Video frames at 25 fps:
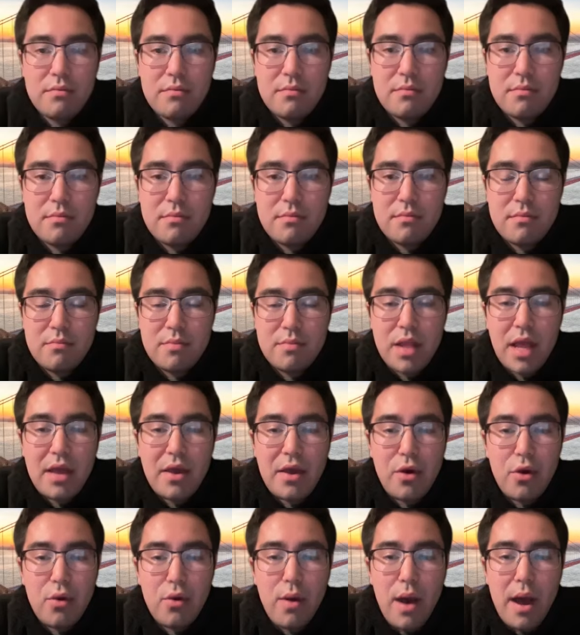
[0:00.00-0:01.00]
Yeah. But
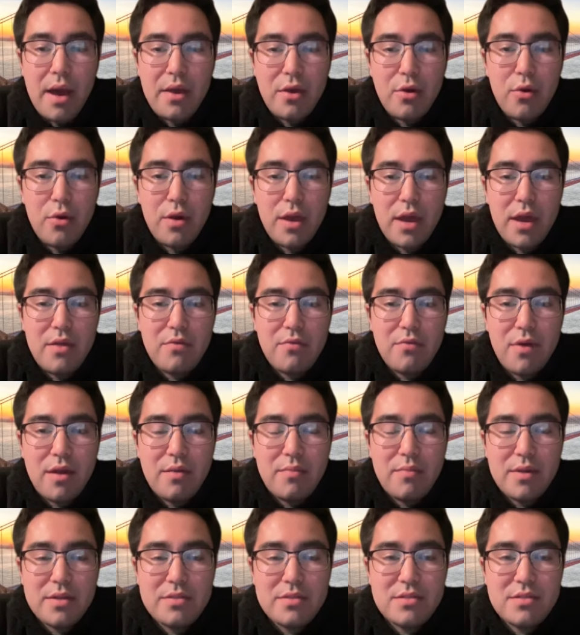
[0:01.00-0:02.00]
I go I go again,
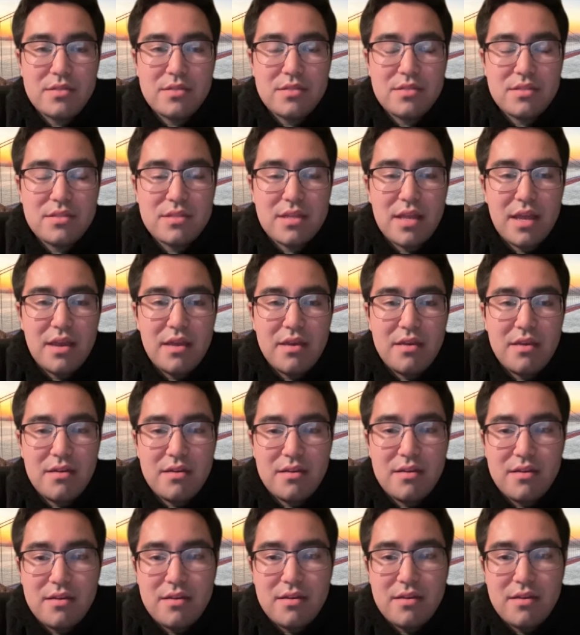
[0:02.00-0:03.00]
right? Because it's a snake.